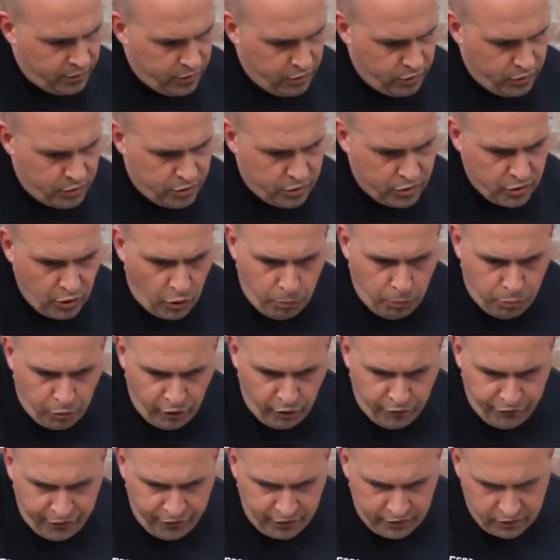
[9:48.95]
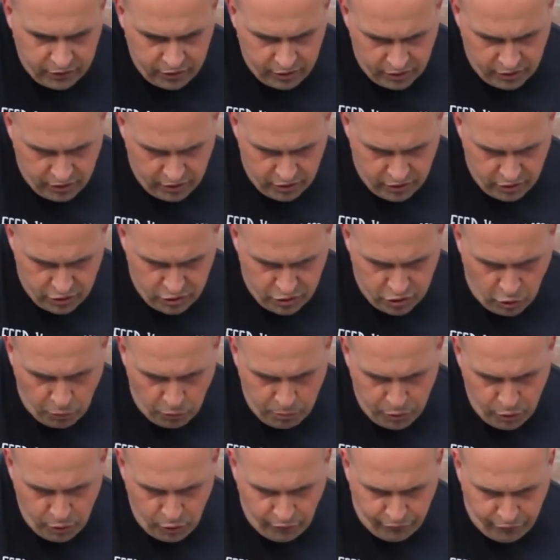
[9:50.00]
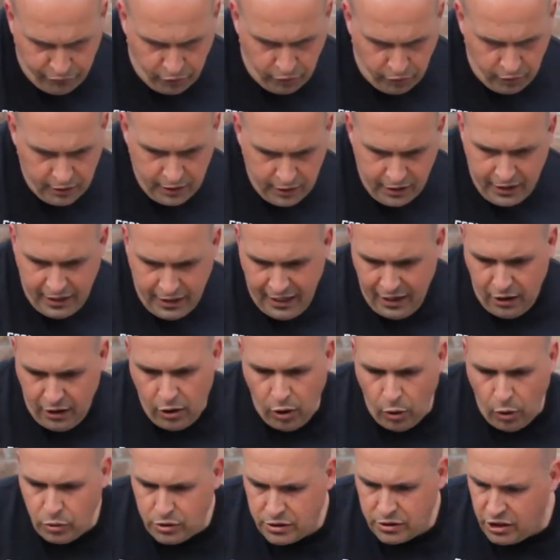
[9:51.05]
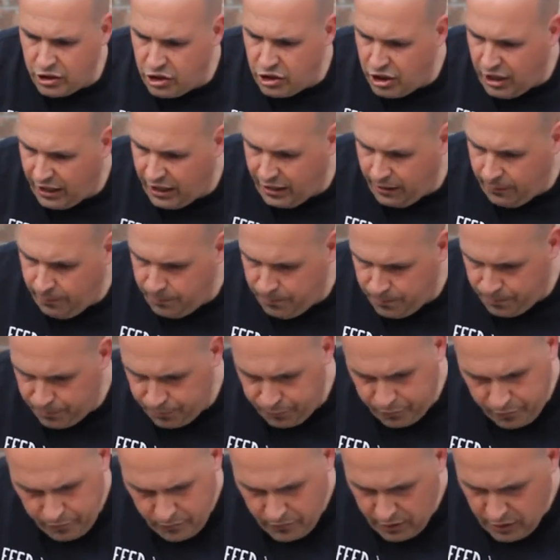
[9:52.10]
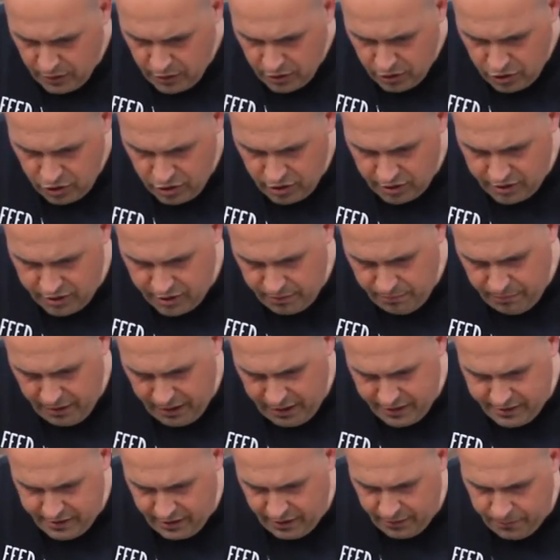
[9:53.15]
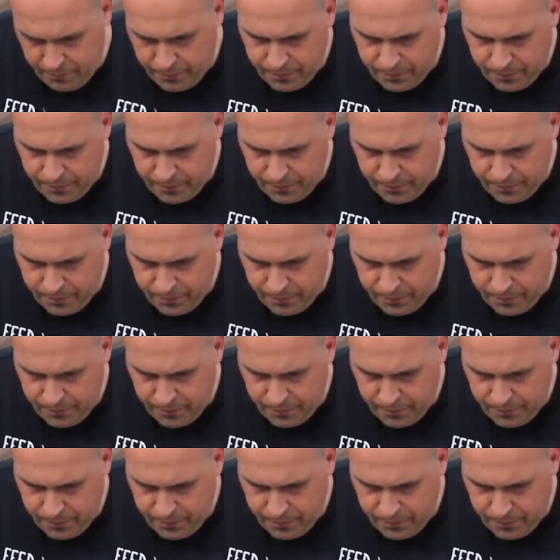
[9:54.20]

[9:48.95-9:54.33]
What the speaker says: So perfect. So beautiful. It coats the chicken. Just amazing.